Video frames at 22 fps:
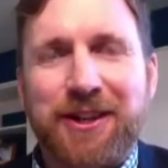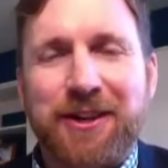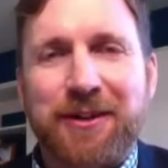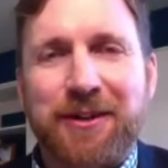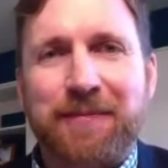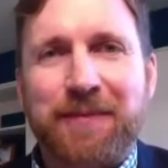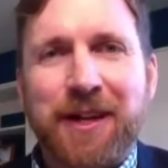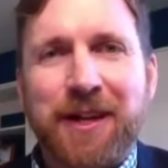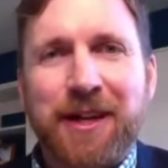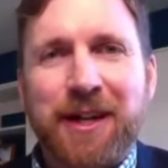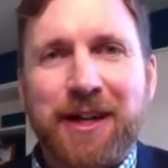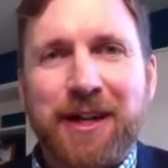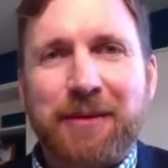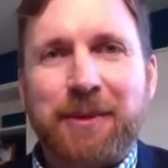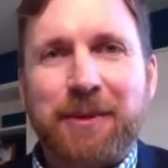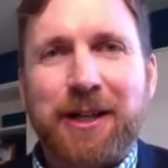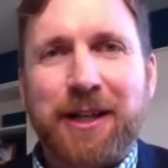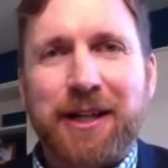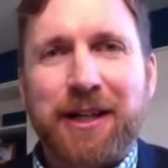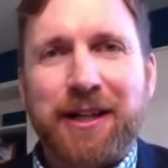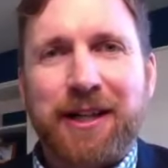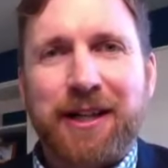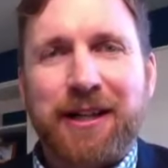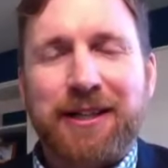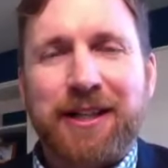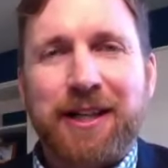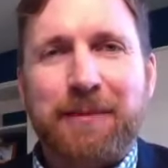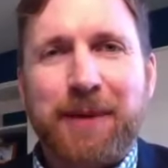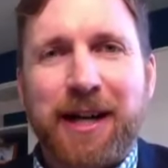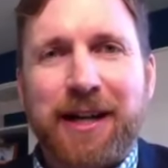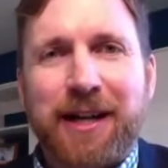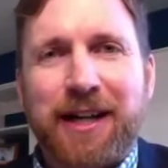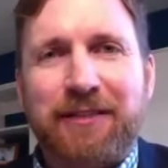But I
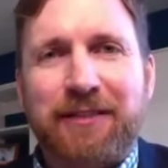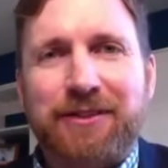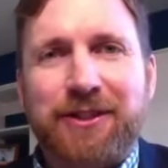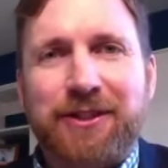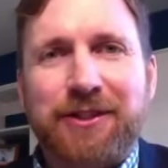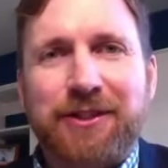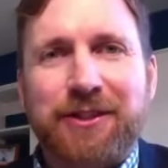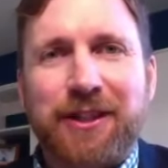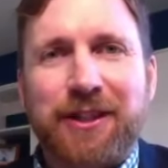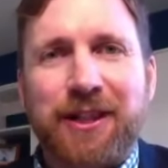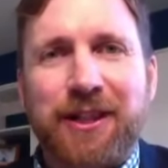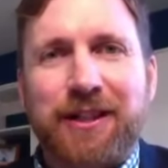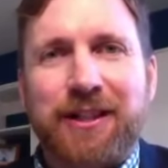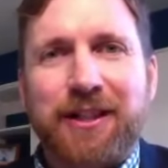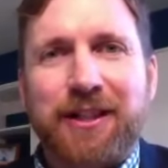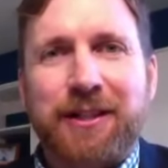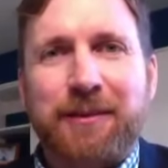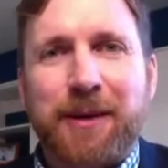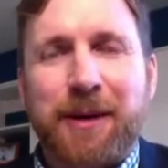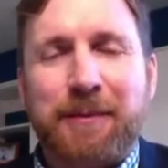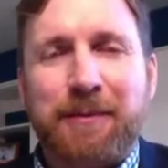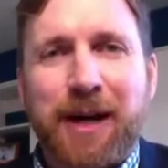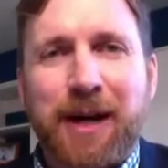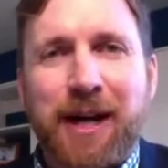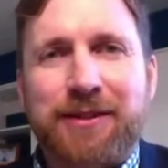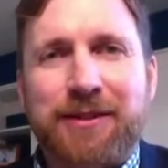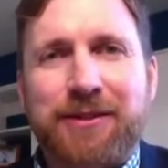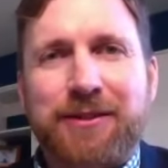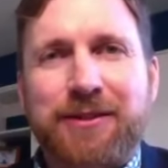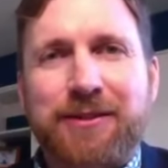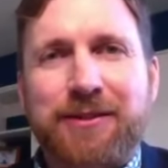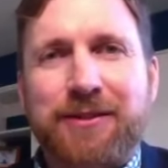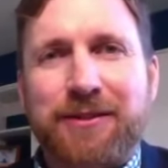came back after getting my
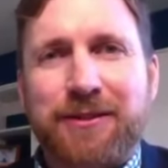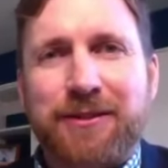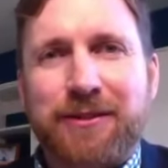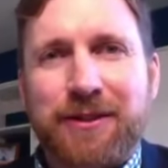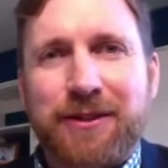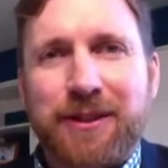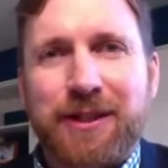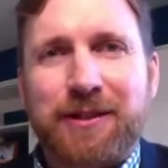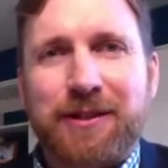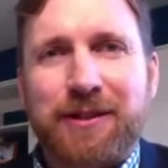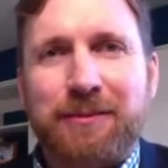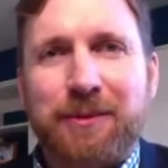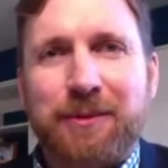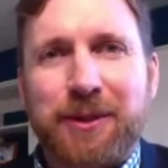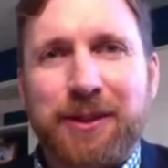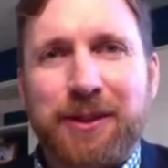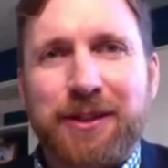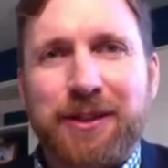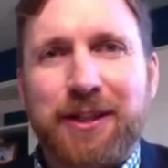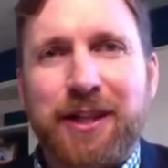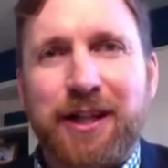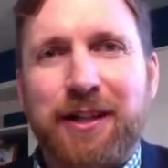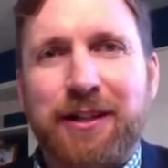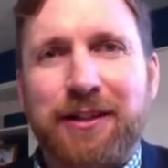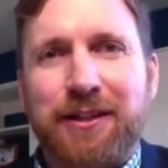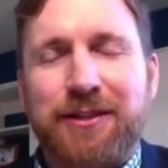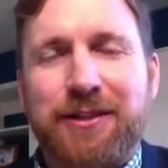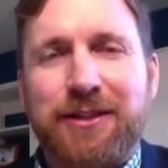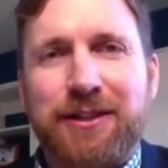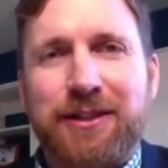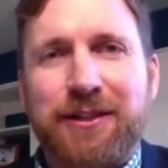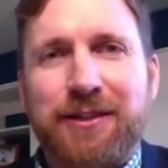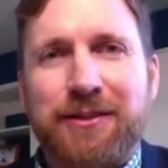master's degree in marine
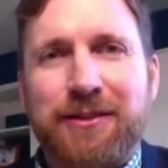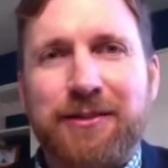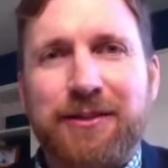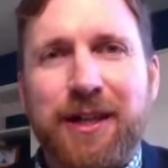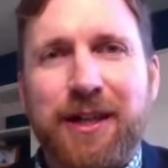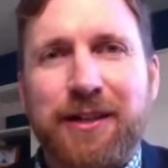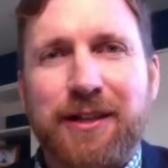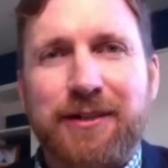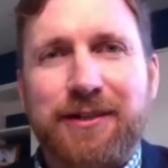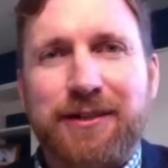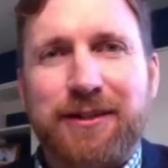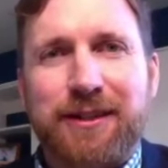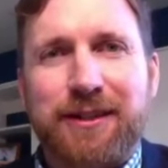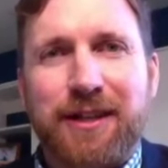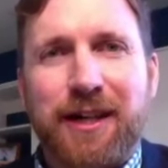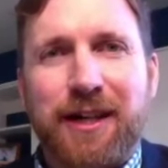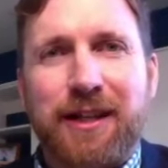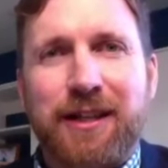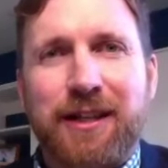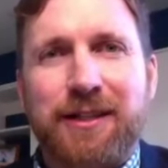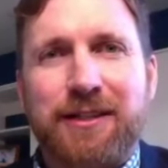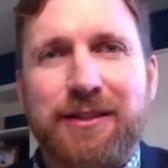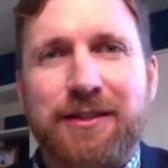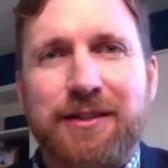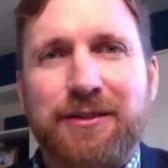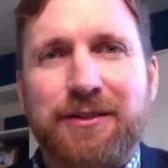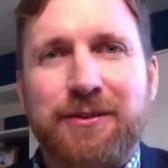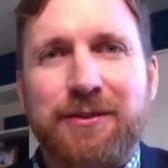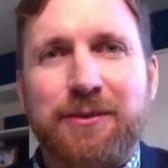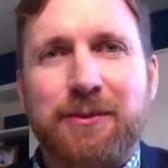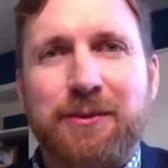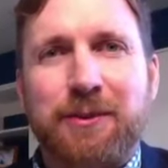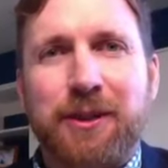ecology in 2009
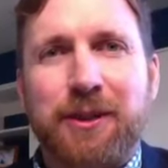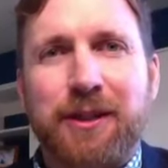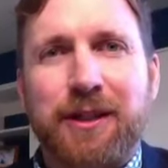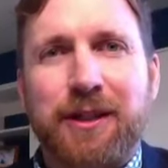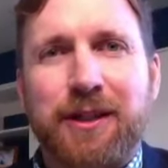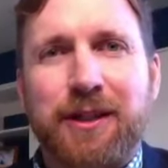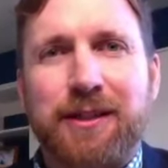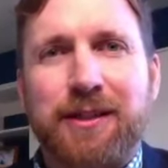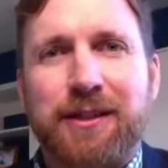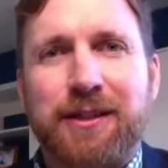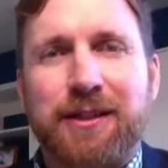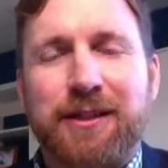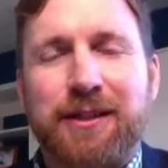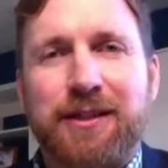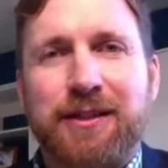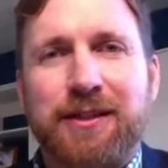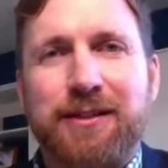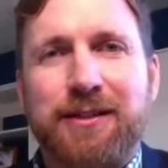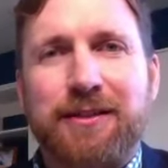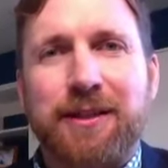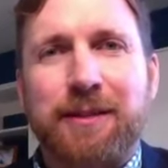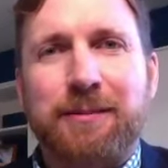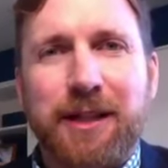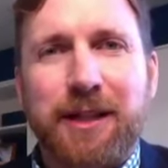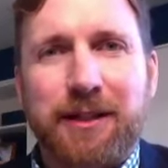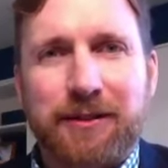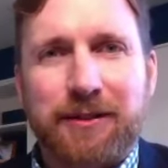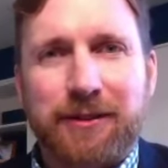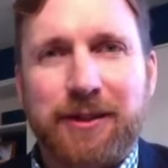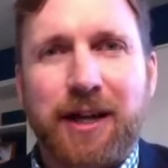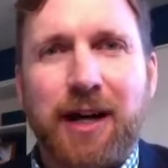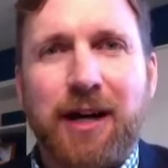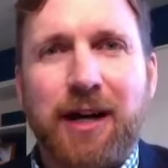to work in the
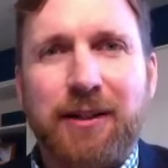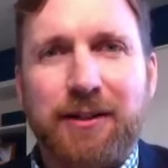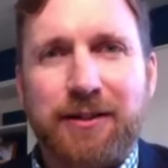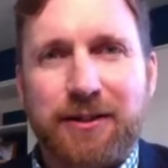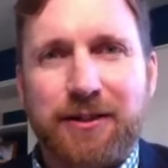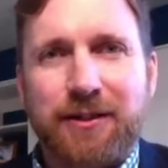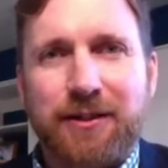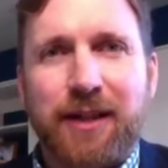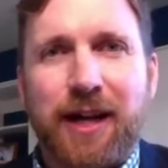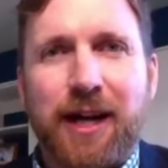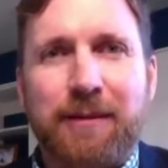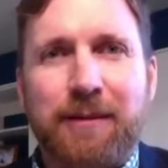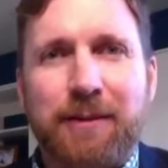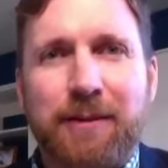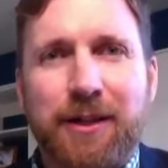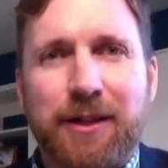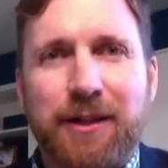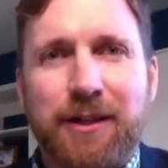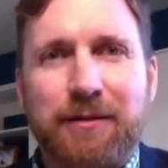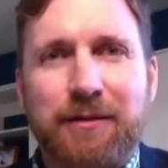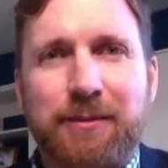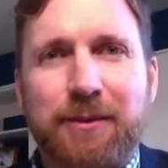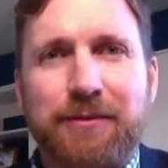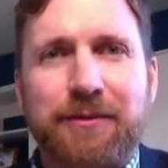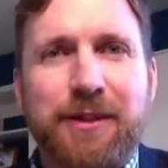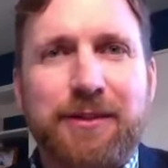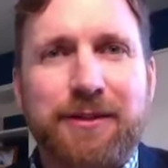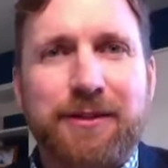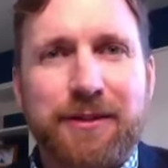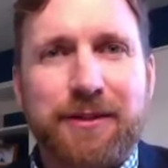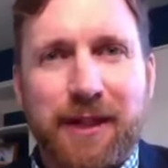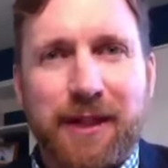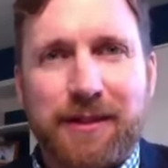subtidal ecology lab of
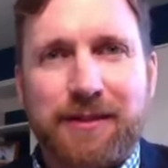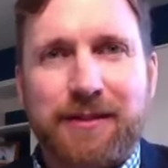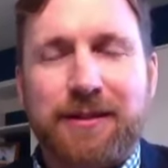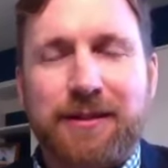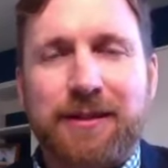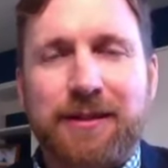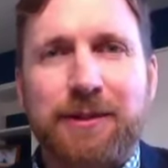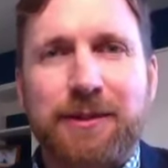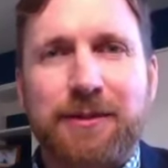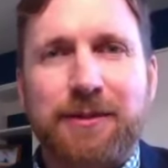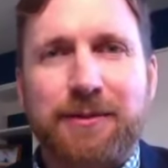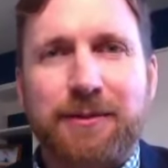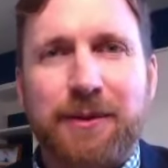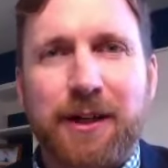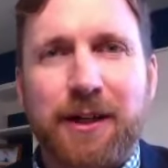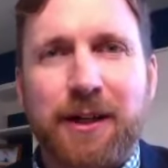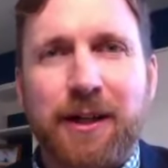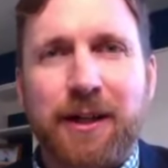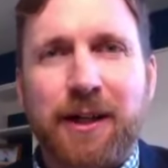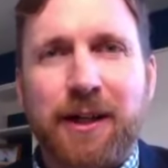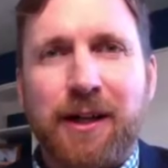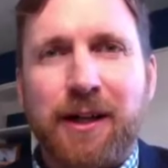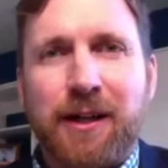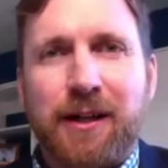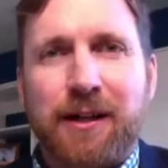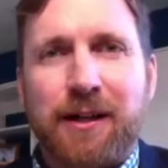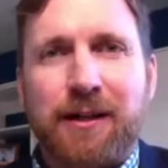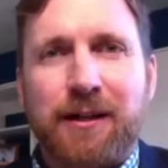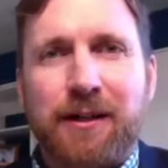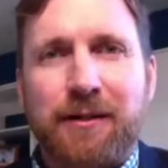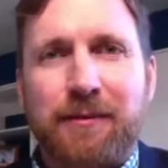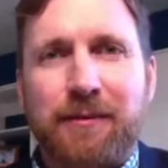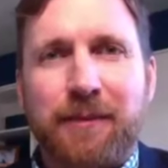Professor Ken Stevens, where
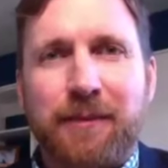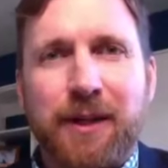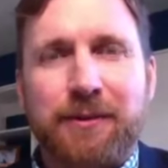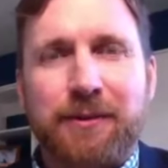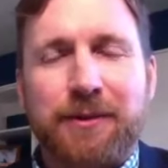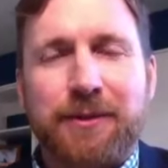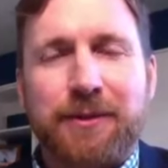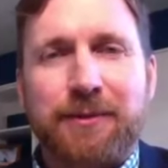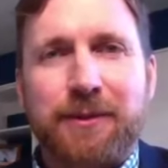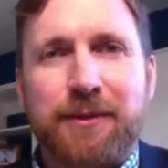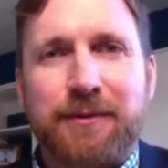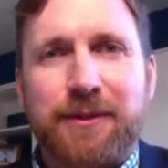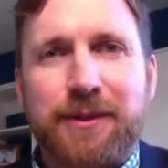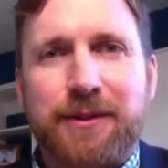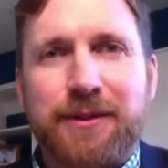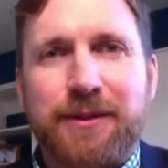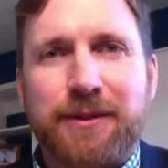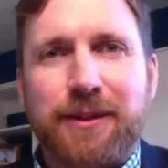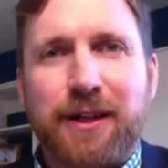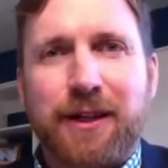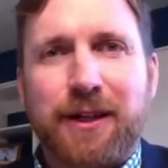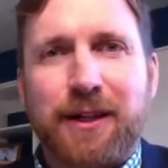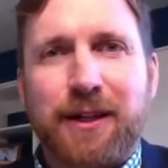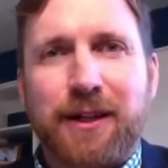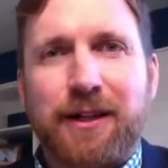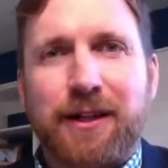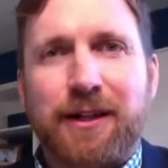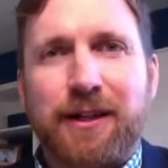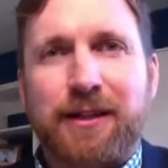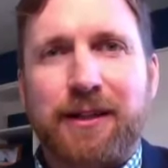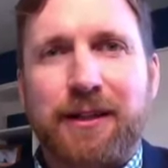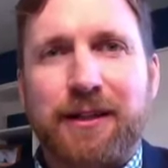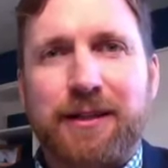I was one of
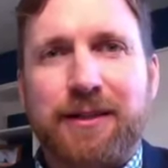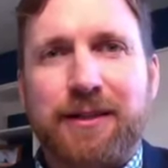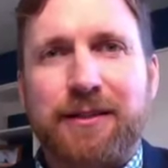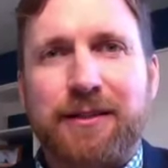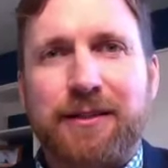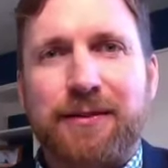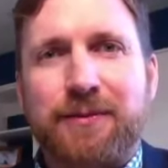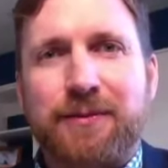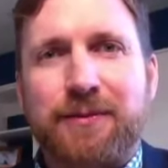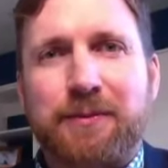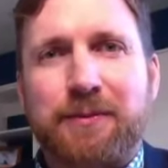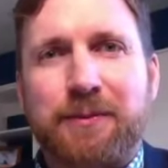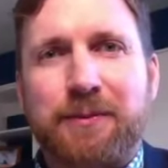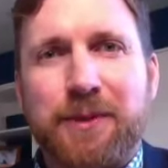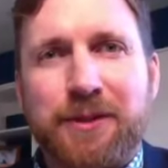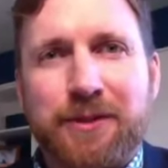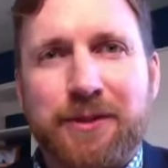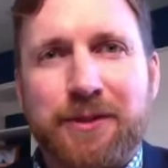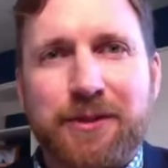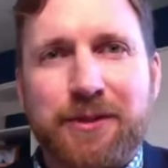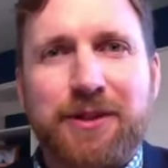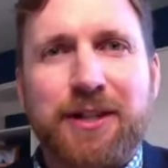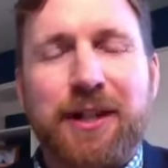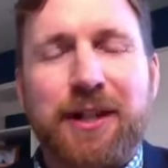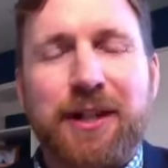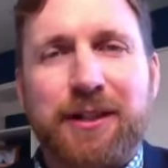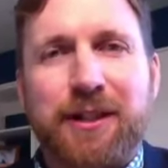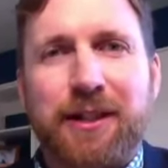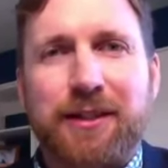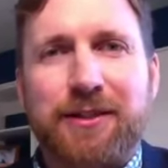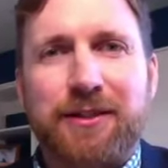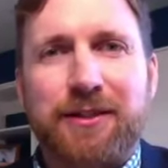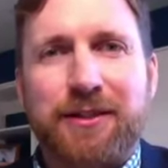his research
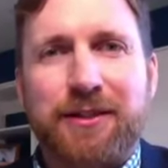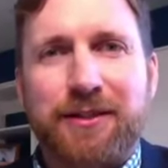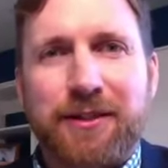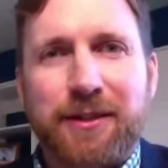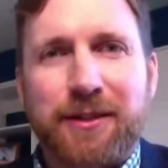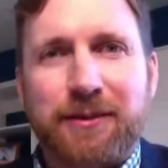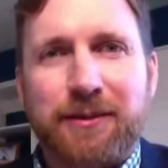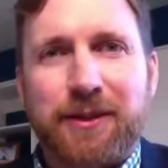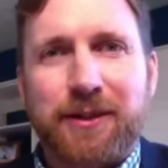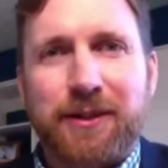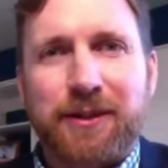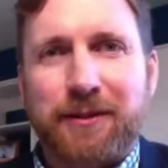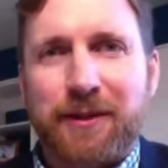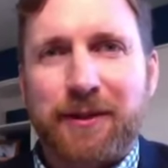technologists that were